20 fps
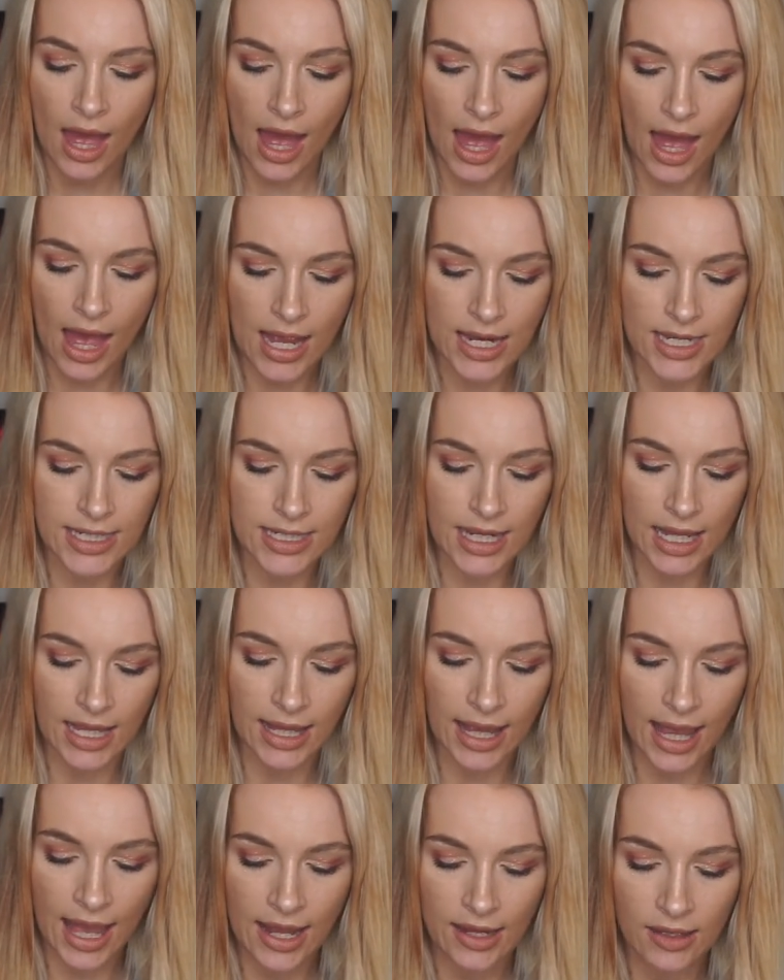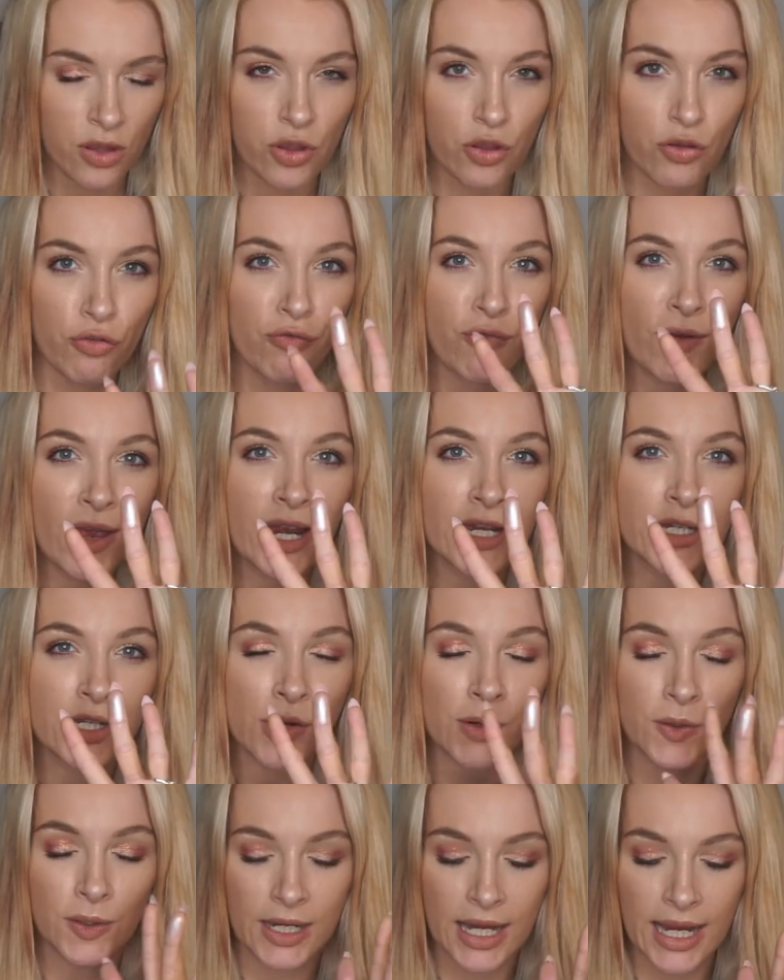And again, you really
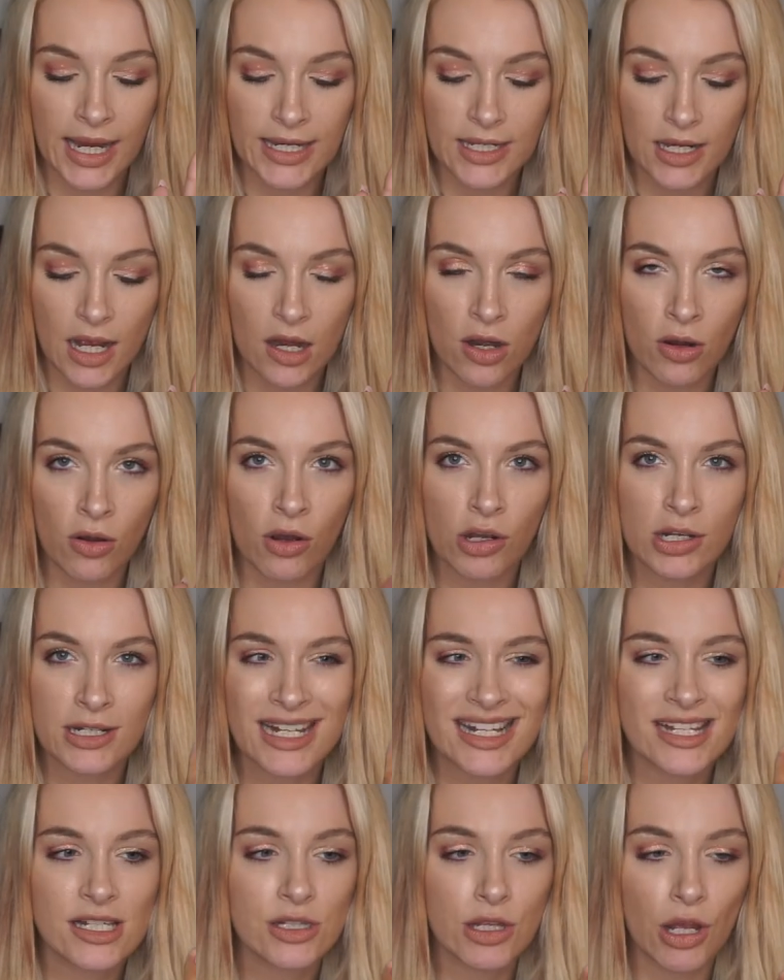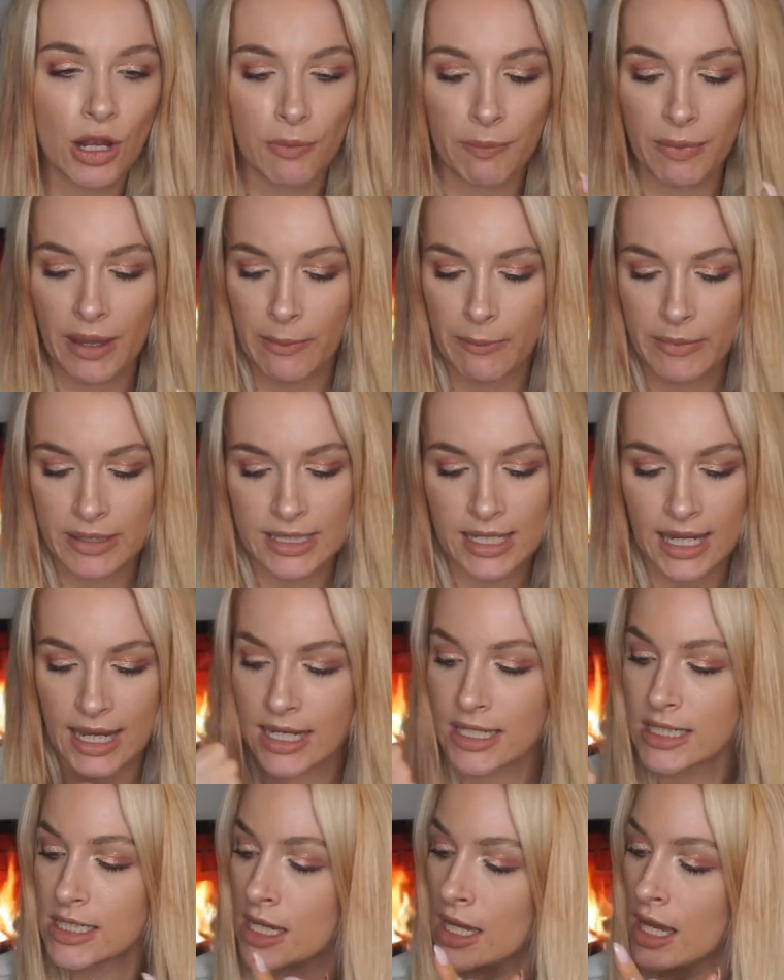don't need a lot because they're so
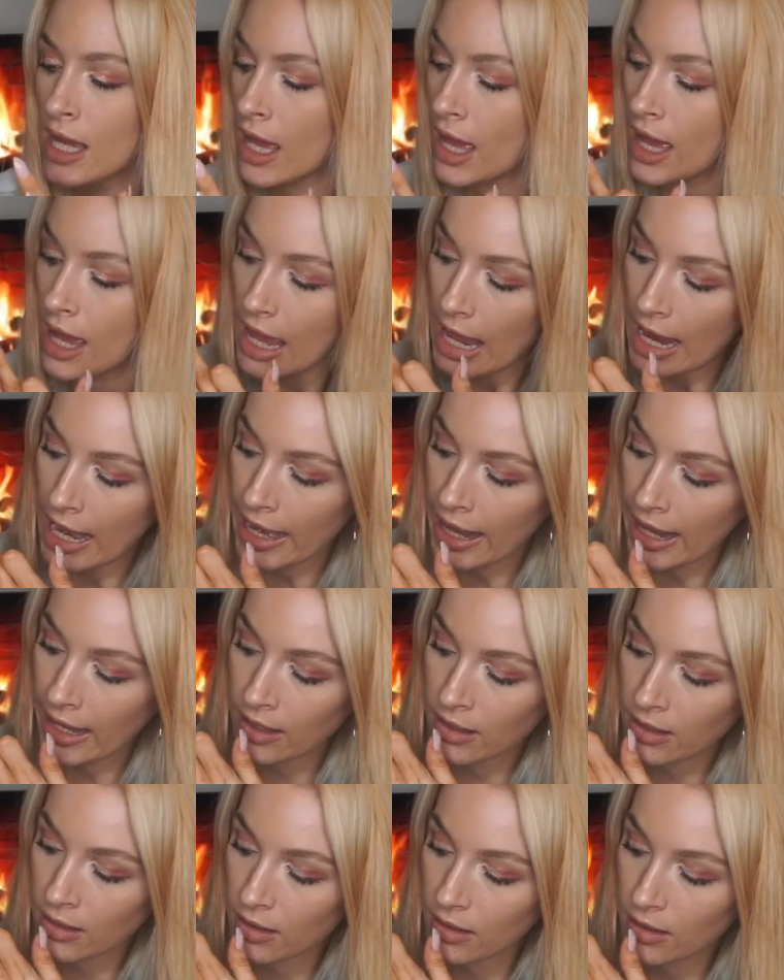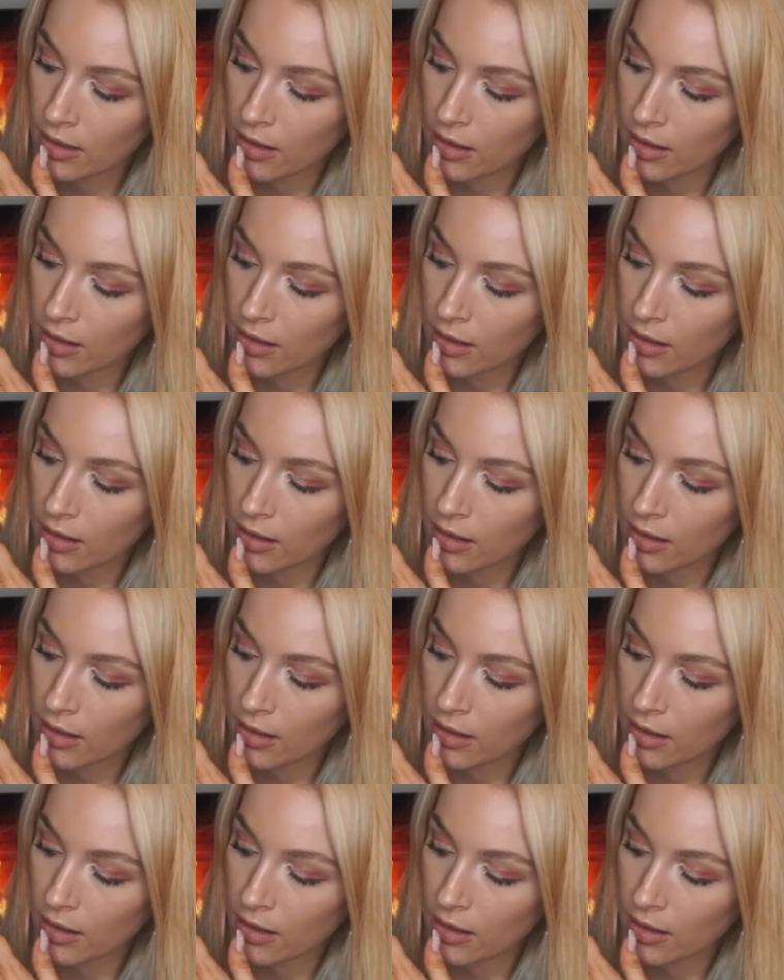pigmented. And then